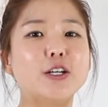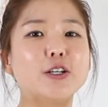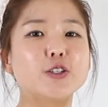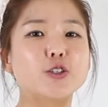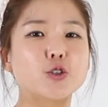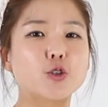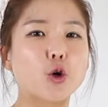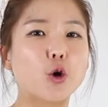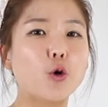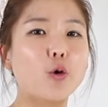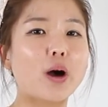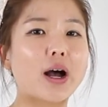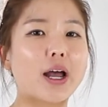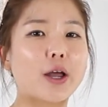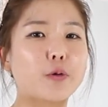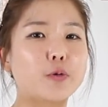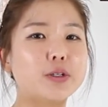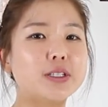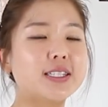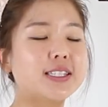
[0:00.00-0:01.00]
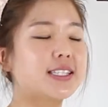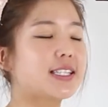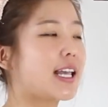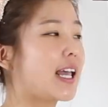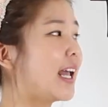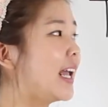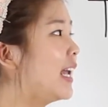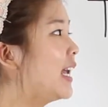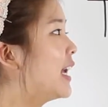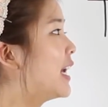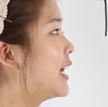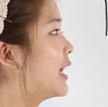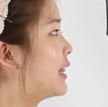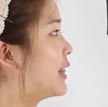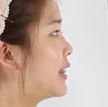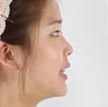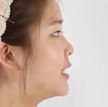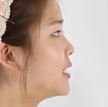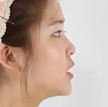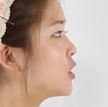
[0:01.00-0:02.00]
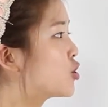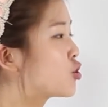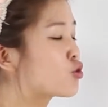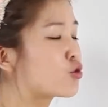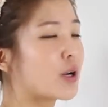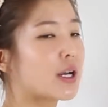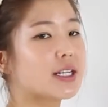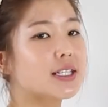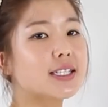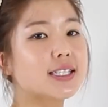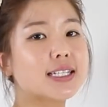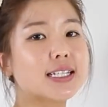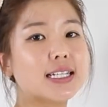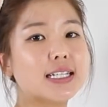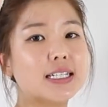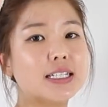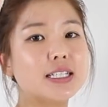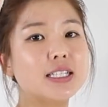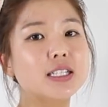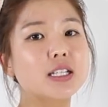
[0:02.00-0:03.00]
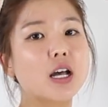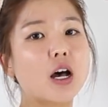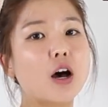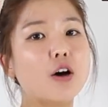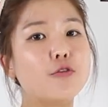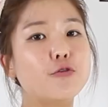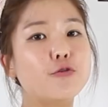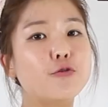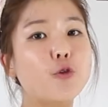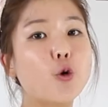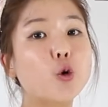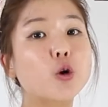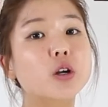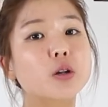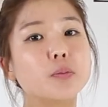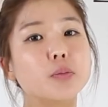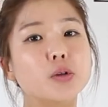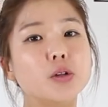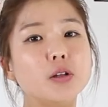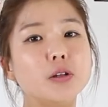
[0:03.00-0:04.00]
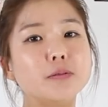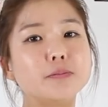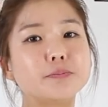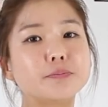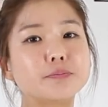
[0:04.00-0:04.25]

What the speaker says: So I would say this dress is affordable.